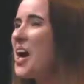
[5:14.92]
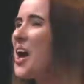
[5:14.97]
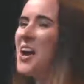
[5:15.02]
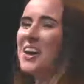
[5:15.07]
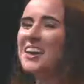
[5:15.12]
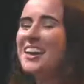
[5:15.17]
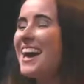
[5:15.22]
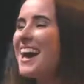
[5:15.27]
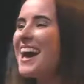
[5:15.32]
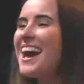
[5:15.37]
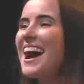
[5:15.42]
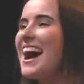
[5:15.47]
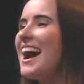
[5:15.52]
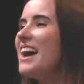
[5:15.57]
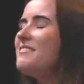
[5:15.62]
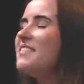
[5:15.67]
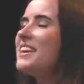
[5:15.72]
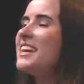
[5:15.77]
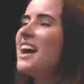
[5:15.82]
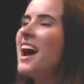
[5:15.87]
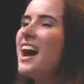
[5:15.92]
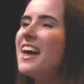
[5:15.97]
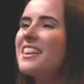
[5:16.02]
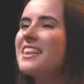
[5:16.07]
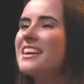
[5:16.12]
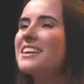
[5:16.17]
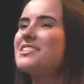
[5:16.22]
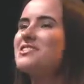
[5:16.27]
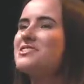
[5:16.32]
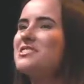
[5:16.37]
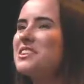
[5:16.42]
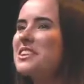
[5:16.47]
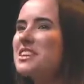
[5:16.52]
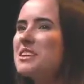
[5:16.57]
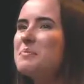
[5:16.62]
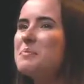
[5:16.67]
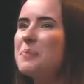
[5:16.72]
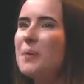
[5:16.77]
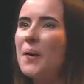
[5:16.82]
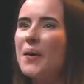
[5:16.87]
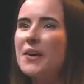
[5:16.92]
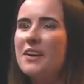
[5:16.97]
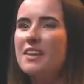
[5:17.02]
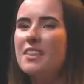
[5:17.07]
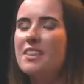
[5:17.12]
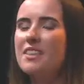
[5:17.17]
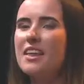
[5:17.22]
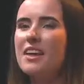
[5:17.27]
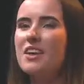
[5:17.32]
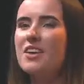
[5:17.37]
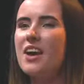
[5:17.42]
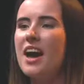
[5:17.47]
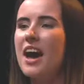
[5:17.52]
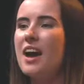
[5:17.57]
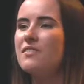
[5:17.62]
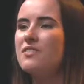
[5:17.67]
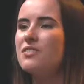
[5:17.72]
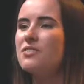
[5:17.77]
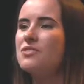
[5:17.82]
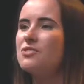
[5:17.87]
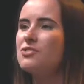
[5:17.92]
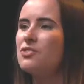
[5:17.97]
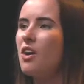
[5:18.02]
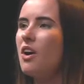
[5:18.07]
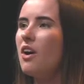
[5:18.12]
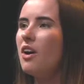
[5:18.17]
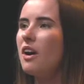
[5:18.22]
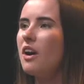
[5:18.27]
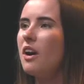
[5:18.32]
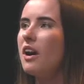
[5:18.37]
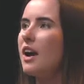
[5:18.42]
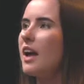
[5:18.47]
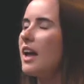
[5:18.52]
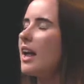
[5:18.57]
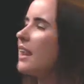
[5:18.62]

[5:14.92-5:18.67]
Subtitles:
Yeah, I mean, I think it's really important that you have a strong...